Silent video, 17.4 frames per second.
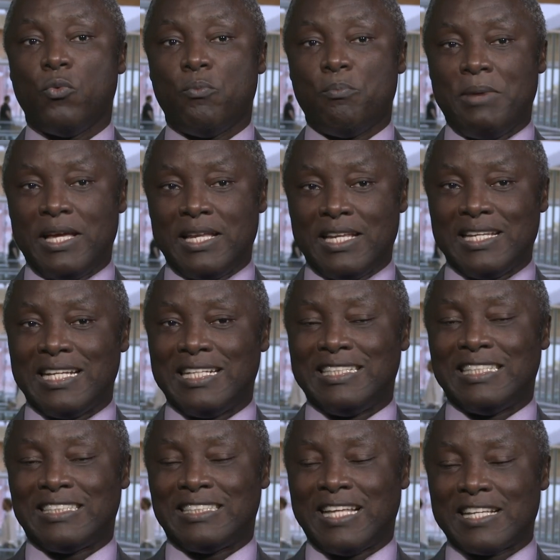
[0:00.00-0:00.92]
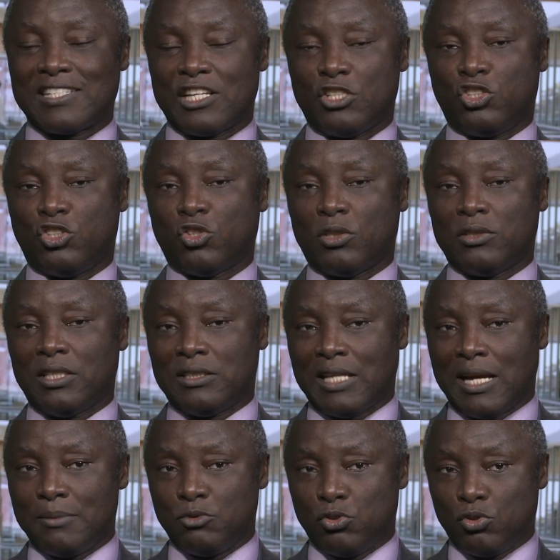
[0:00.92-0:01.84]
meaning it takes a shorter
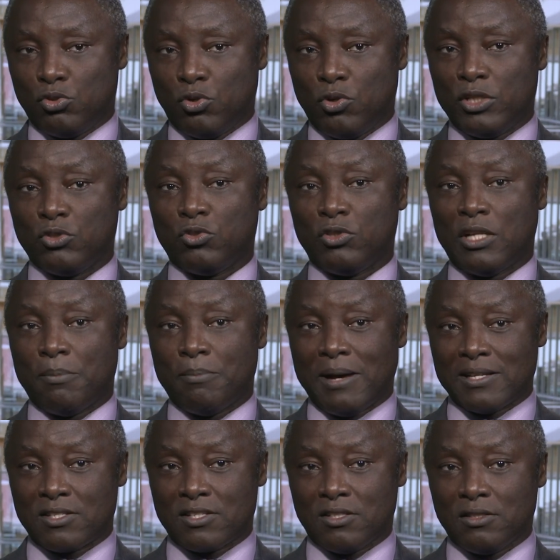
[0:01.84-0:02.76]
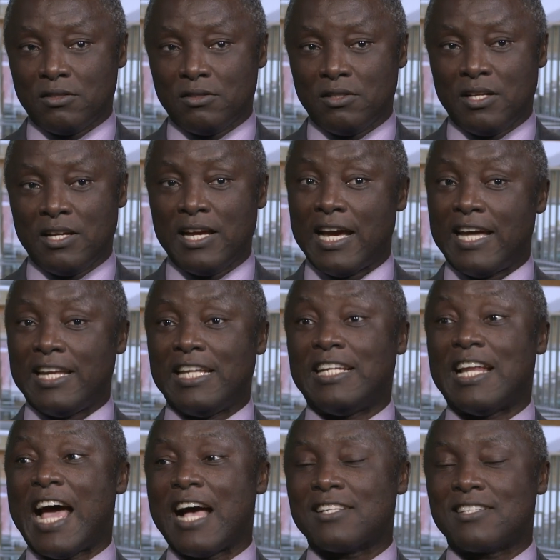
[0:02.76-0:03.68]
time to grow into the muscle and
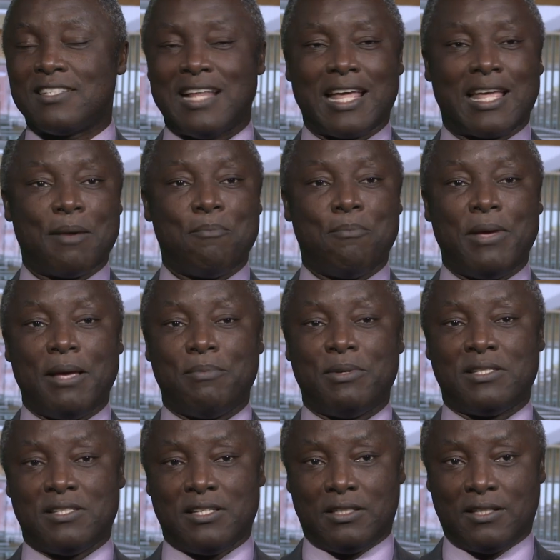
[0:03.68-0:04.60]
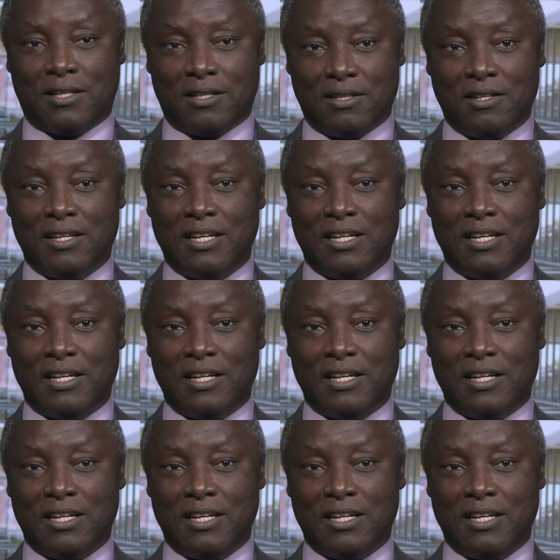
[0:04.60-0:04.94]
it acts like a babysitter.